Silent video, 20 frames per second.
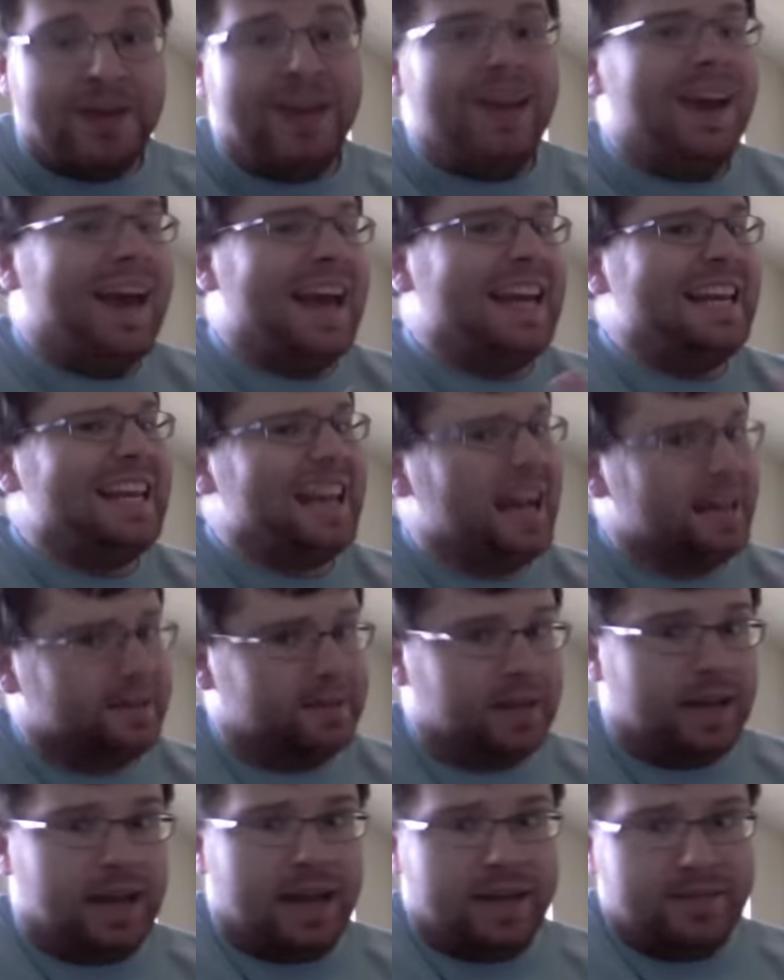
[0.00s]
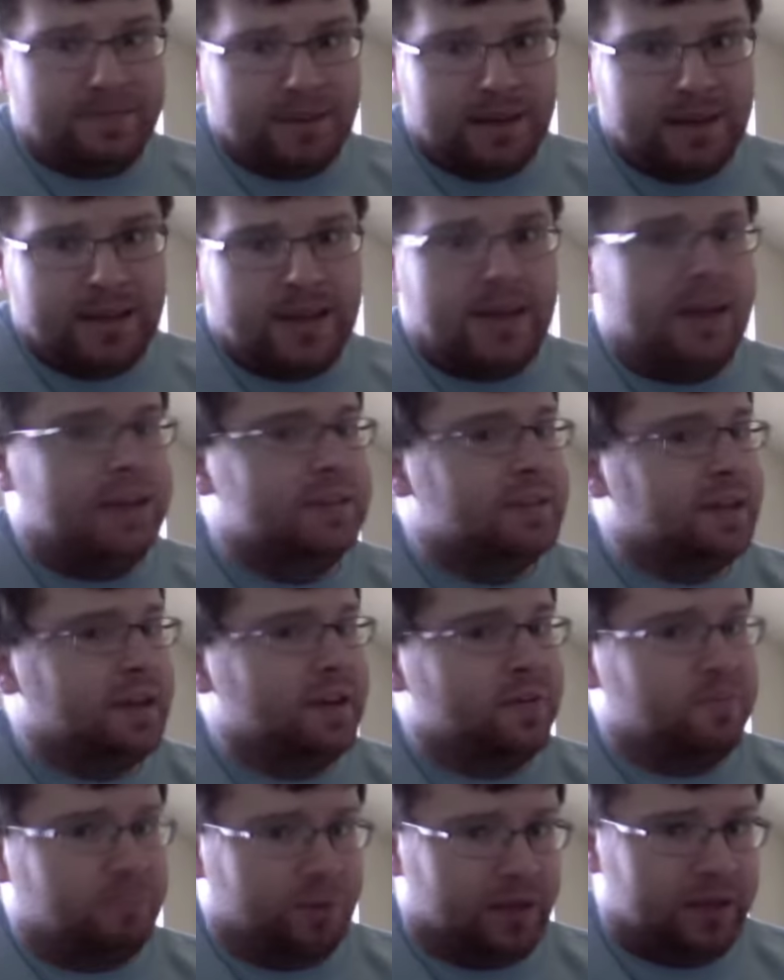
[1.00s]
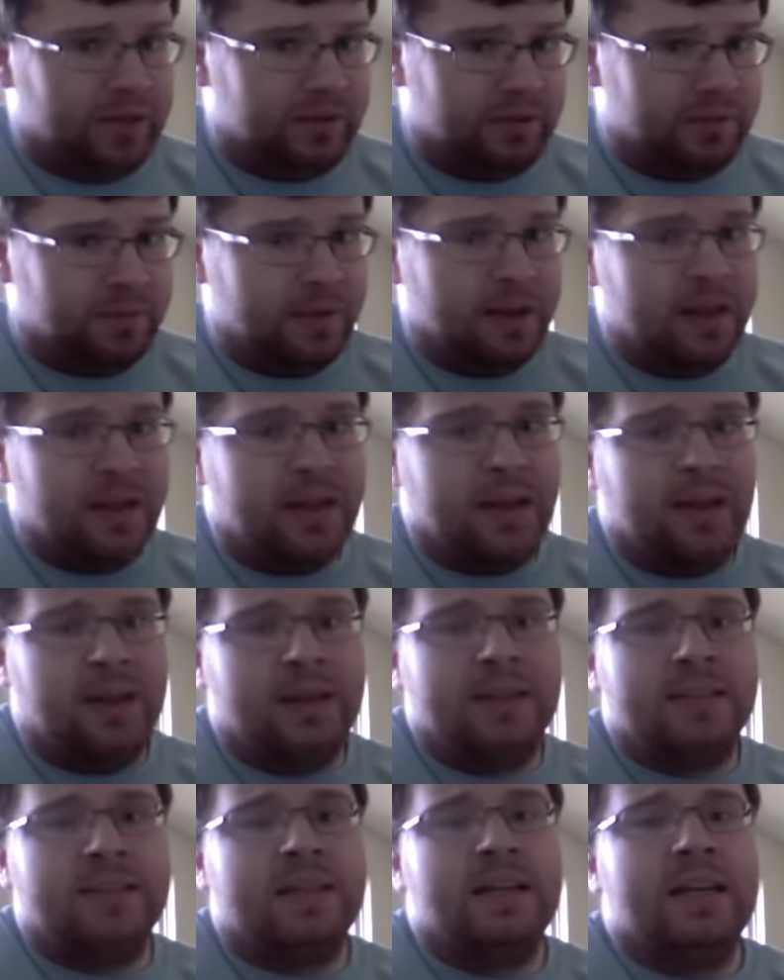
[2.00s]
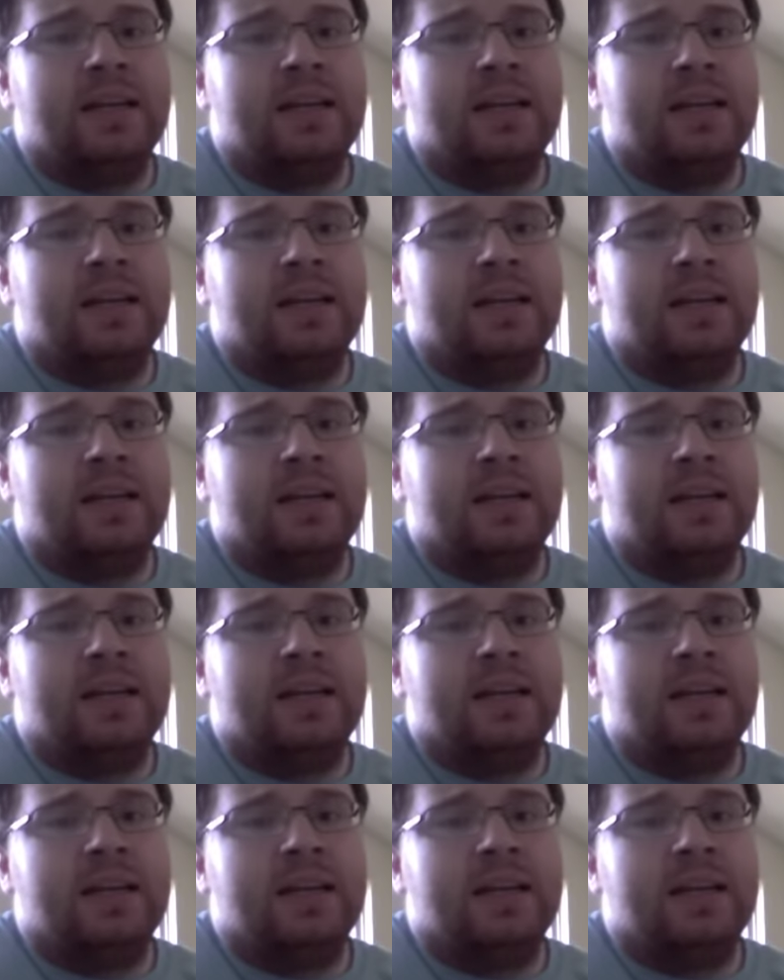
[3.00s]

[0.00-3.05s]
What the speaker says: And yes, I have mini cons. I have played with mini cons.